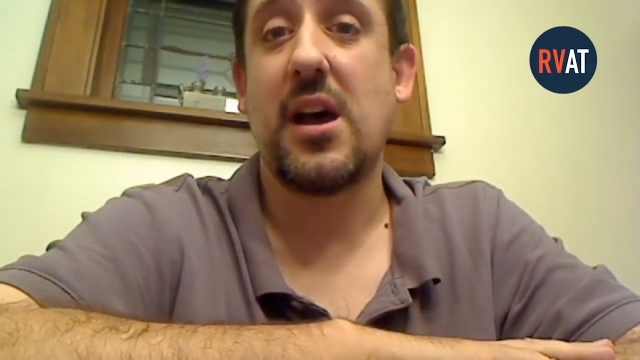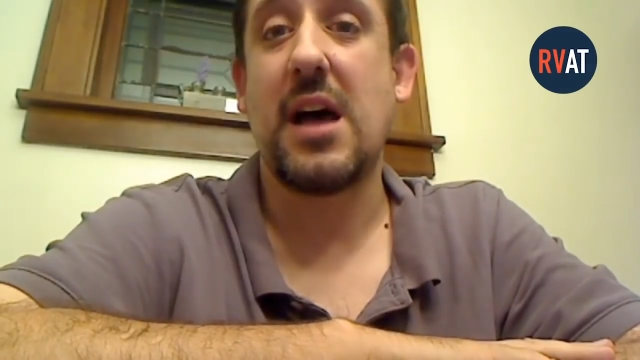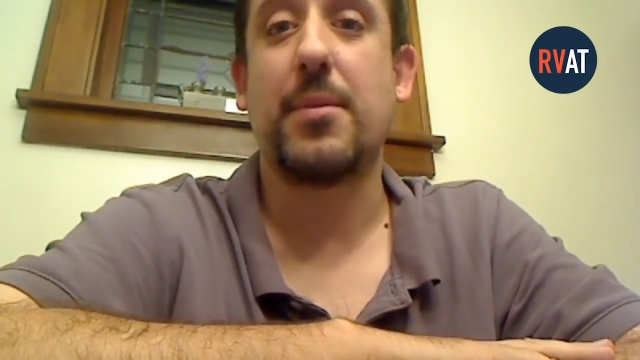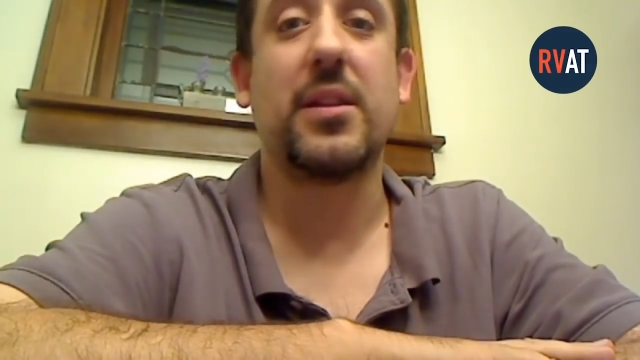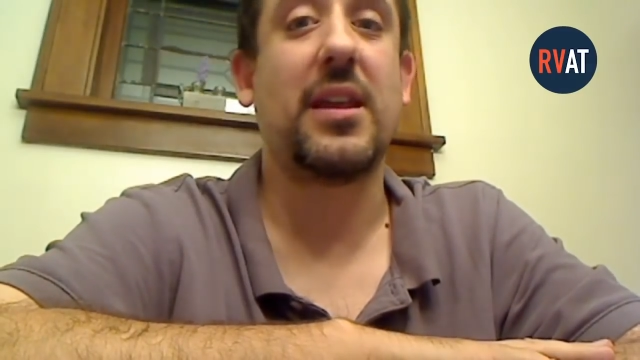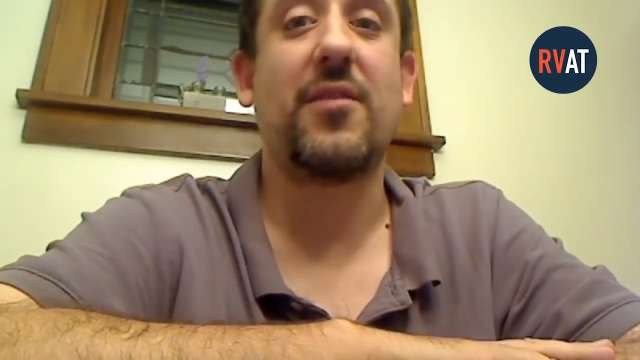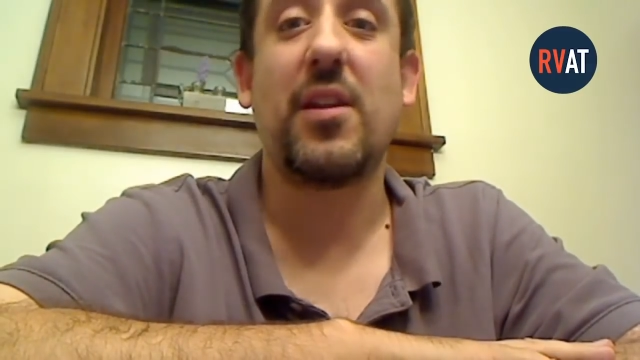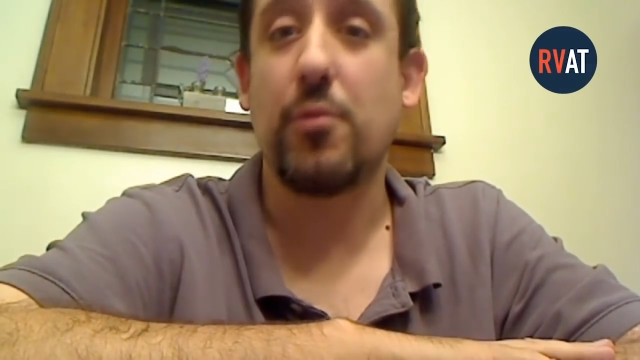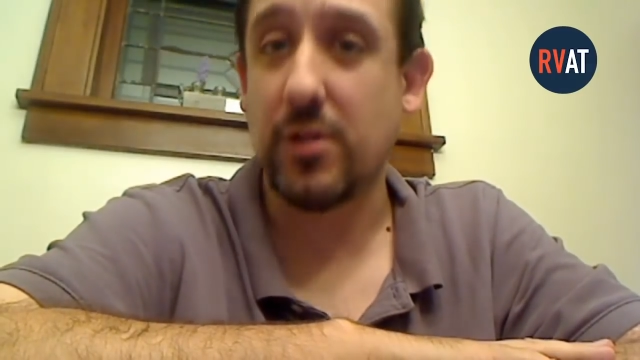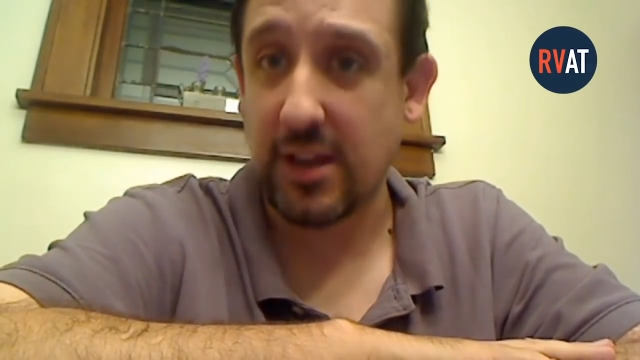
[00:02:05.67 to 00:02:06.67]
I believe
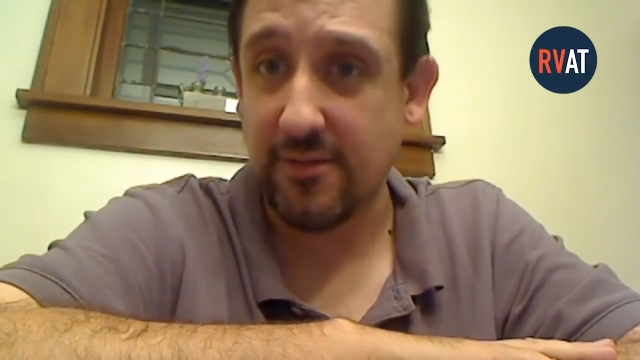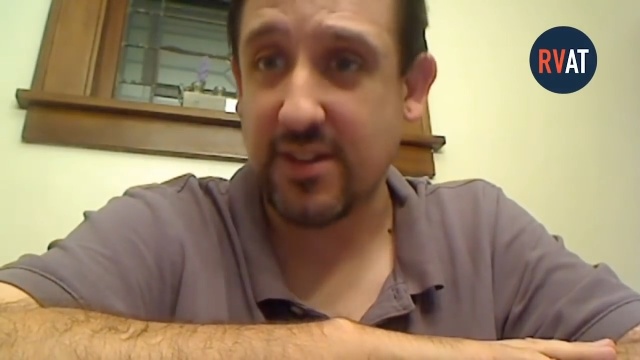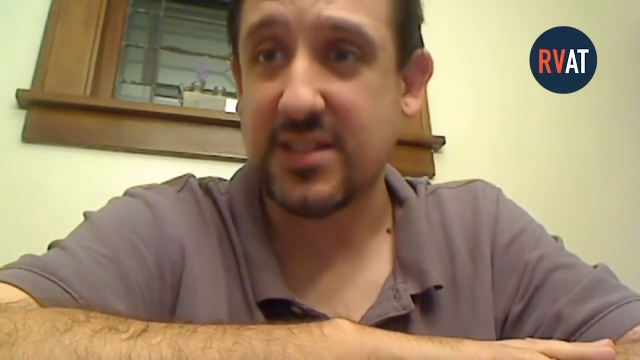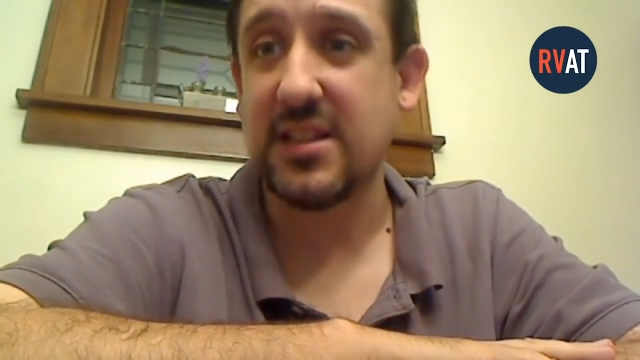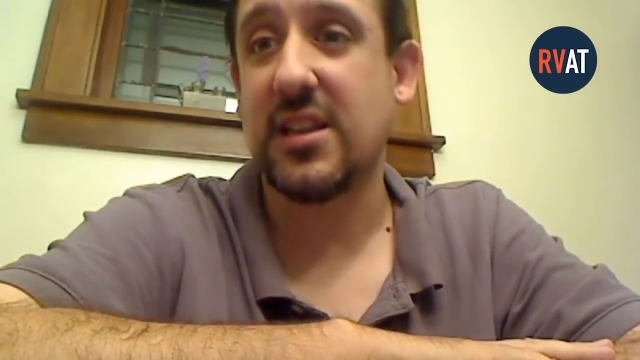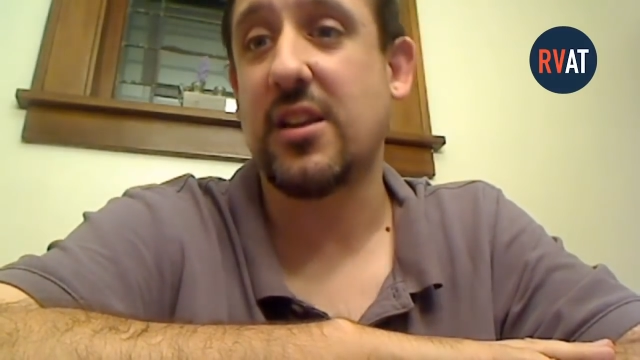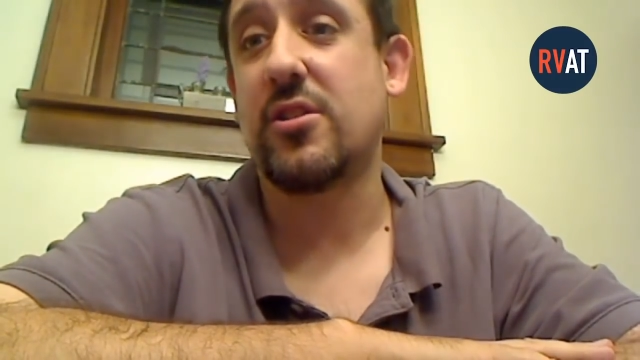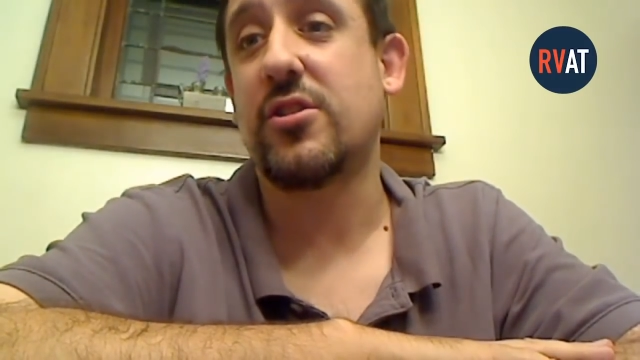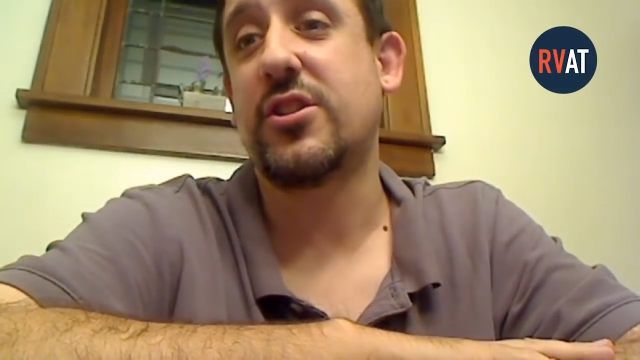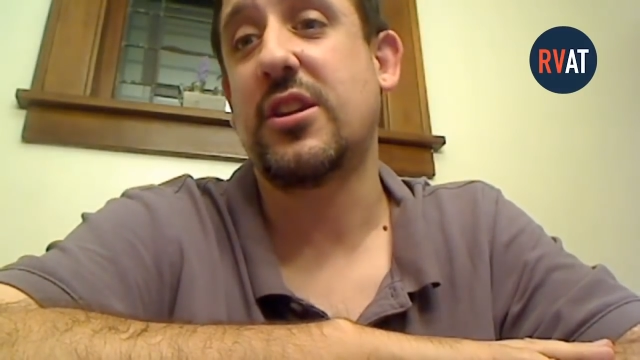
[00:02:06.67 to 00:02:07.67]
he will give us
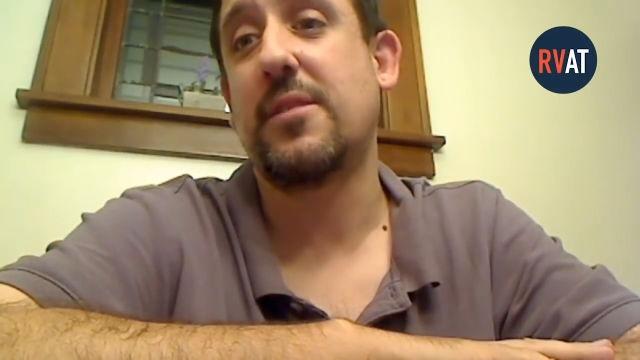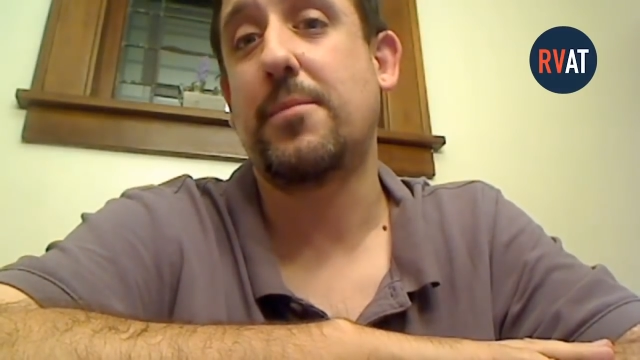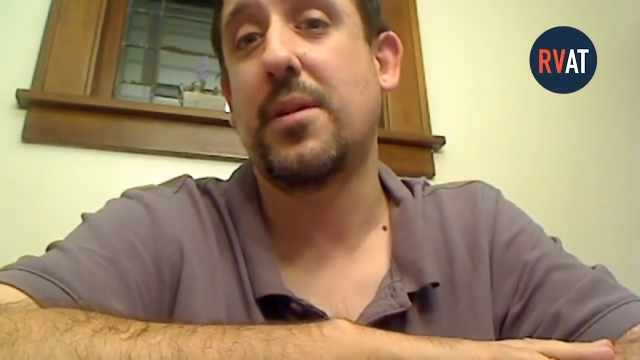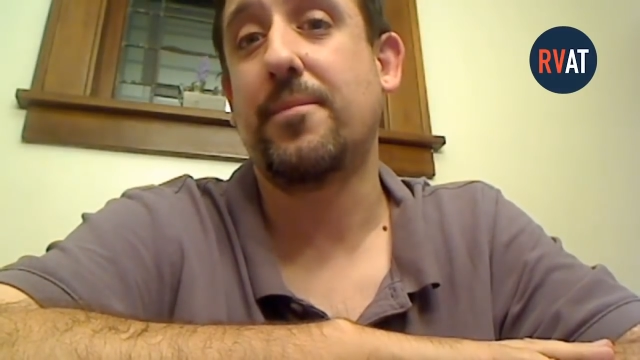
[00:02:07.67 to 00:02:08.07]
leadership.